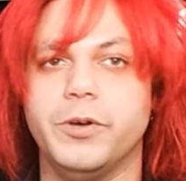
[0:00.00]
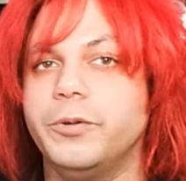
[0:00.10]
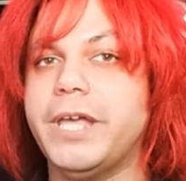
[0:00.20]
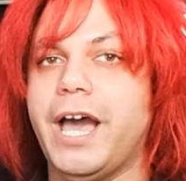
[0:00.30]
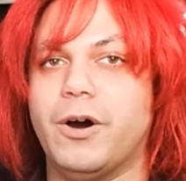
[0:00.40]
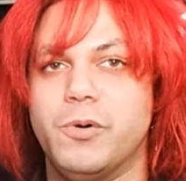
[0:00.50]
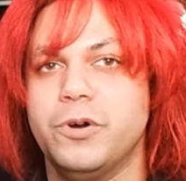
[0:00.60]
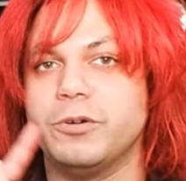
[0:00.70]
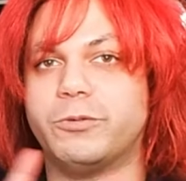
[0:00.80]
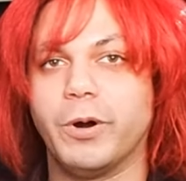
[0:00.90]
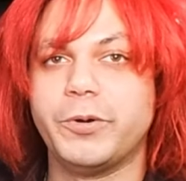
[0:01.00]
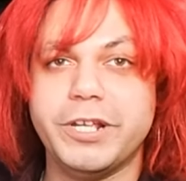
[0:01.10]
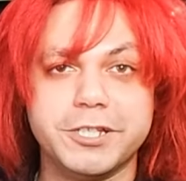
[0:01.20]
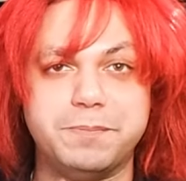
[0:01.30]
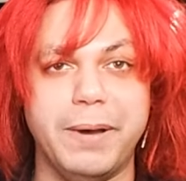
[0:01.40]
Though now,
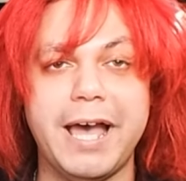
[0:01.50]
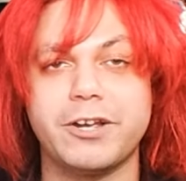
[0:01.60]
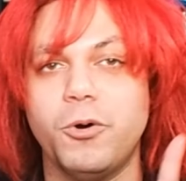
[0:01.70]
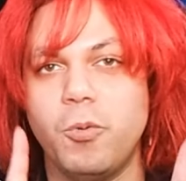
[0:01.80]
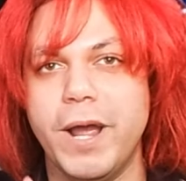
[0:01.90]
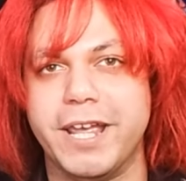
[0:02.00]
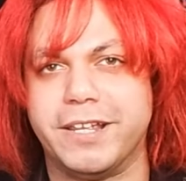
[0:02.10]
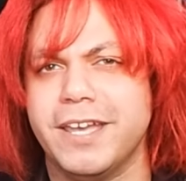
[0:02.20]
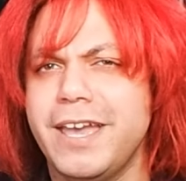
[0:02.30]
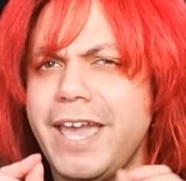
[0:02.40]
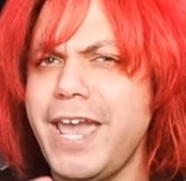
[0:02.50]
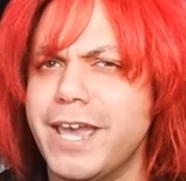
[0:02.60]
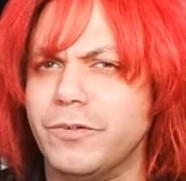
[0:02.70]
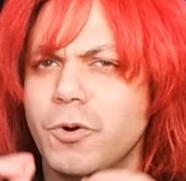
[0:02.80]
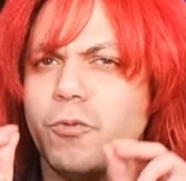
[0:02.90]
Grody is back awake
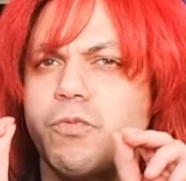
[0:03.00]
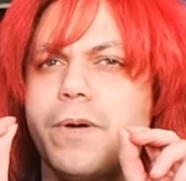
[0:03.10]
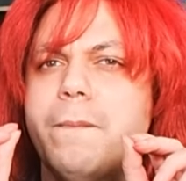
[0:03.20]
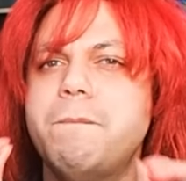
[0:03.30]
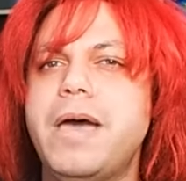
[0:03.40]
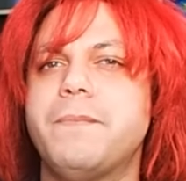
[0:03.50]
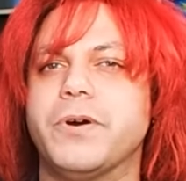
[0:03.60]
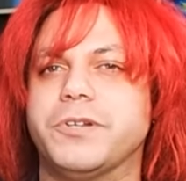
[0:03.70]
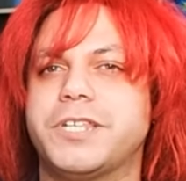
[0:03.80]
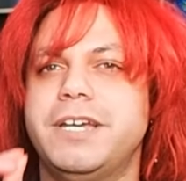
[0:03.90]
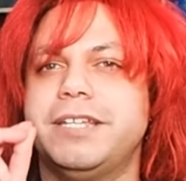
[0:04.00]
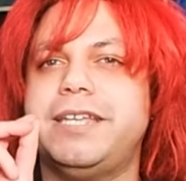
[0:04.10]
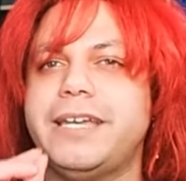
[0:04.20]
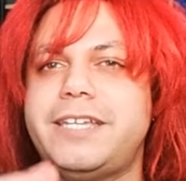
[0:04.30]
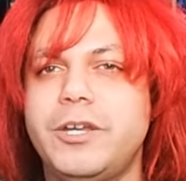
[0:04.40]
and remembers
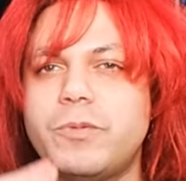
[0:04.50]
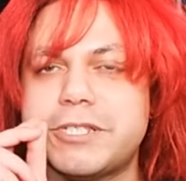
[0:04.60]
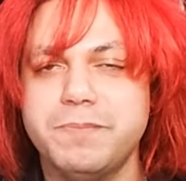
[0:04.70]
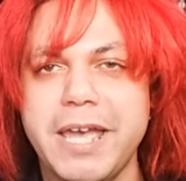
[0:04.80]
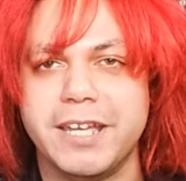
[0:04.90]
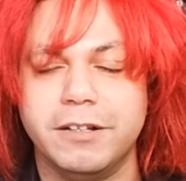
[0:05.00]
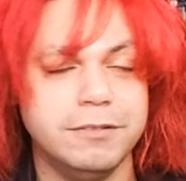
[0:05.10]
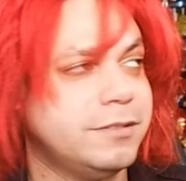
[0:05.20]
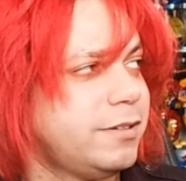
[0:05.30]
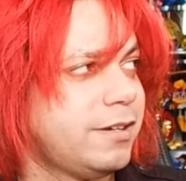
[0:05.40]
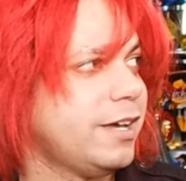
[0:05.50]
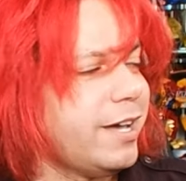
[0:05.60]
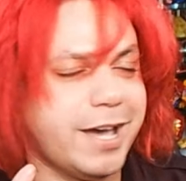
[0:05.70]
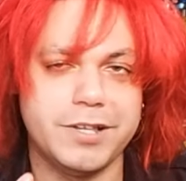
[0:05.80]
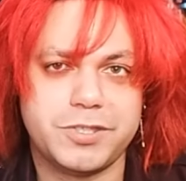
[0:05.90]
that he was made
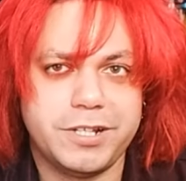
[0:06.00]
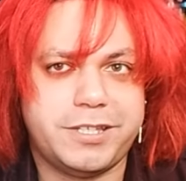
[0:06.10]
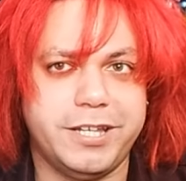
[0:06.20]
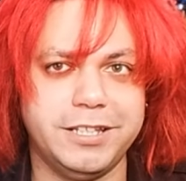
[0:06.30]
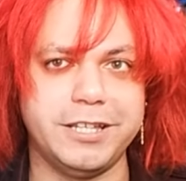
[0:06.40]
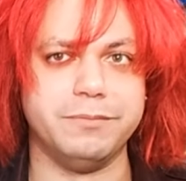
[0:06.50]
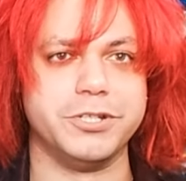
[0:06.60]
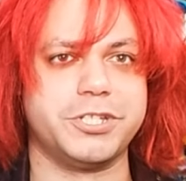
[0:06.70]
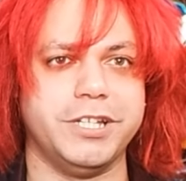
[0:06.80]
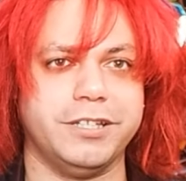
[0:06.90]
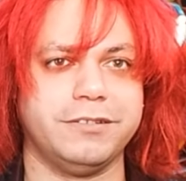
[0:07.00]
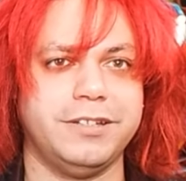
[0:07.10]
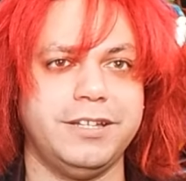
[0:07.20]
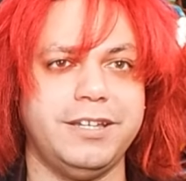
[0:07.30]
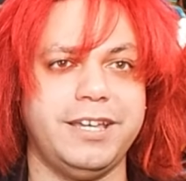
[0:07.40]
as a killing machine.
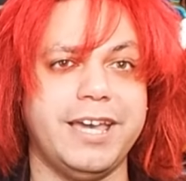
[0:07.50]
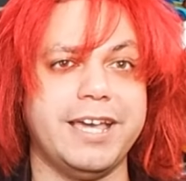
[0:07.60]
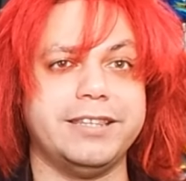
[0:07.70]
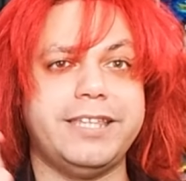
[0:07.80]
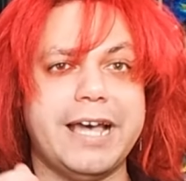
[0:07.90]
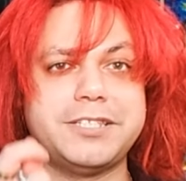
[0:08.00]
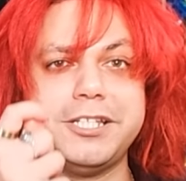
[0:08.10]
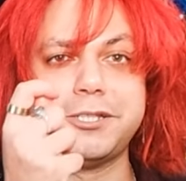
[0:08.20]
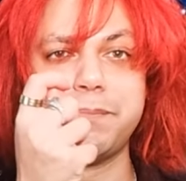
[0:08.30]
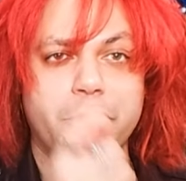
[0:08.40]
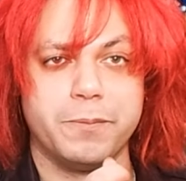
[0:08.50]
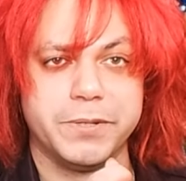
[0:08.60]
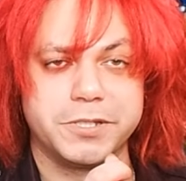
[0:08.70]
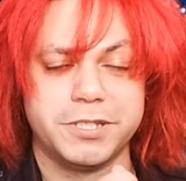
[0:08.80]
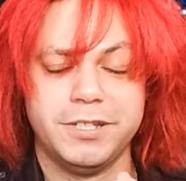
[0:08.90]
And that's his
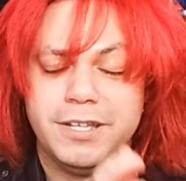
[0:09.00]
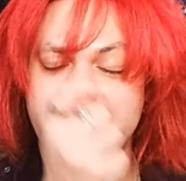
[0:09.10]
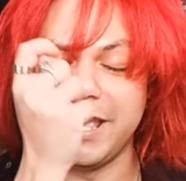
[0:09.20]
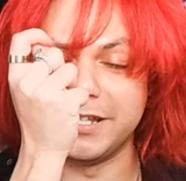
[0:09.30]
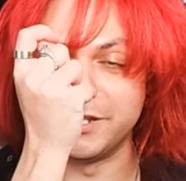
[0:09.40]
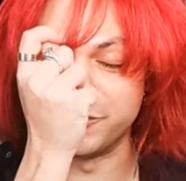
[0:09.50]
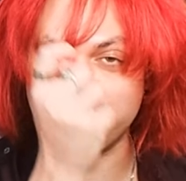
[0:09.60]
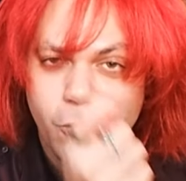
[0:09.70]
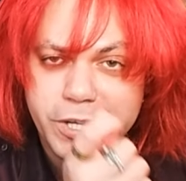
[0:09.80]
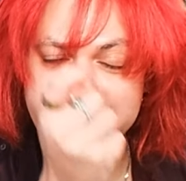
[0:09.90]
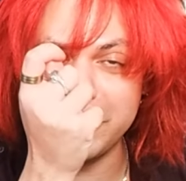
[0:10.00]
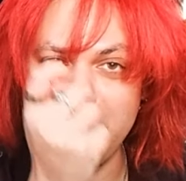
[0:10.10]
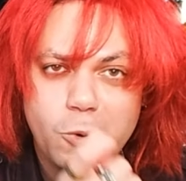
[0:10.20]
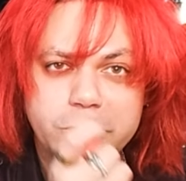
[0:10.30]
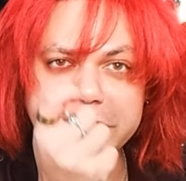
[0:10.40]
purpose and his one and
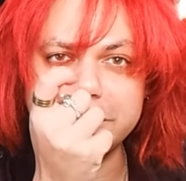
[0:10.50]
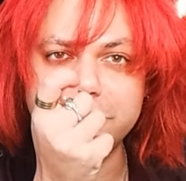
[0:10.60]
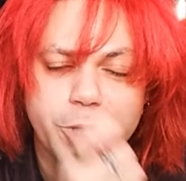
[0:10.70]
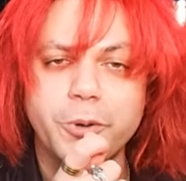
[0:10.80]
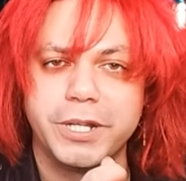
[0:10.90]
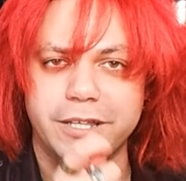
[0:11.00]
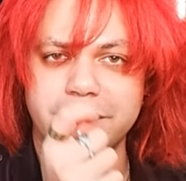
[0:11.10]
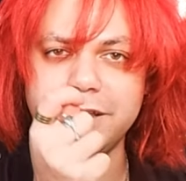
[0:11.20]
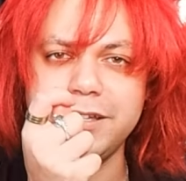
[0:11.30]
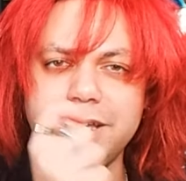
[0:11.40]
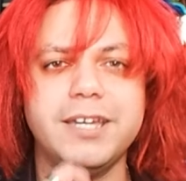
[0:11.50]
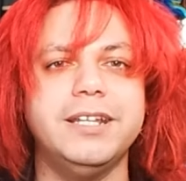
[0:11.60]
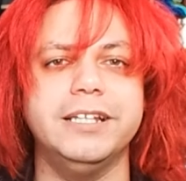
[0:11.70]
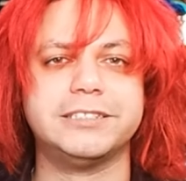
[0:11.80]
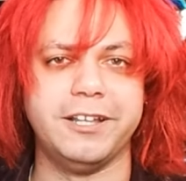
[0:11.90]
only duty
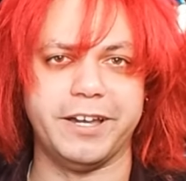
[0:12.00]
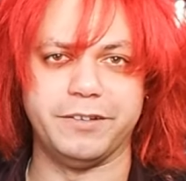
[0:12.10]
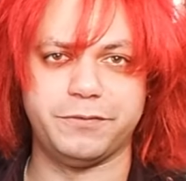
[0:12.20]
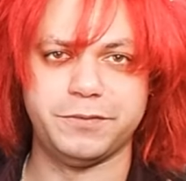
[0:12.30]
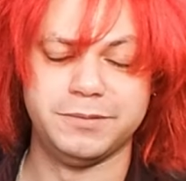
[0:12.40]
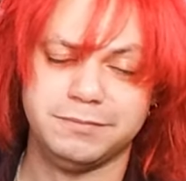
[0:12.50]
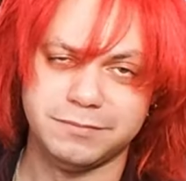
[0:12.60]
in his life.